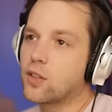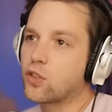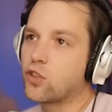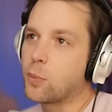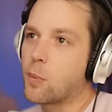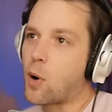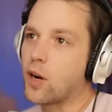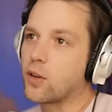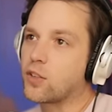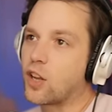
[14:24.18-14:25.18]
It's a Super
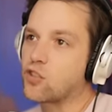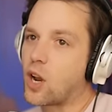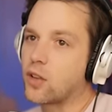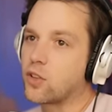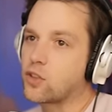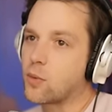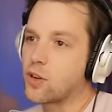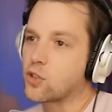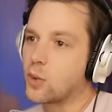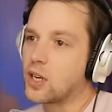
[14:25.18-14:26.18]
Mario Sunshine
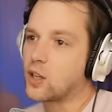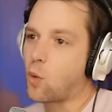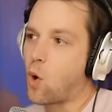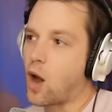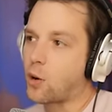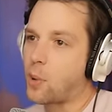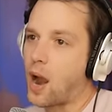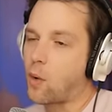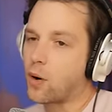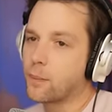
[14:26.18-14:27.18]
situation. We need the water
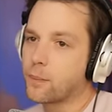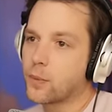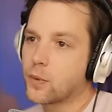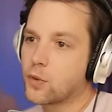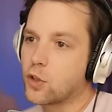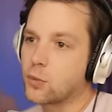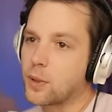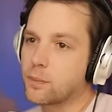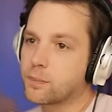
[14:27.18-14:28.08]
power. Excuse me.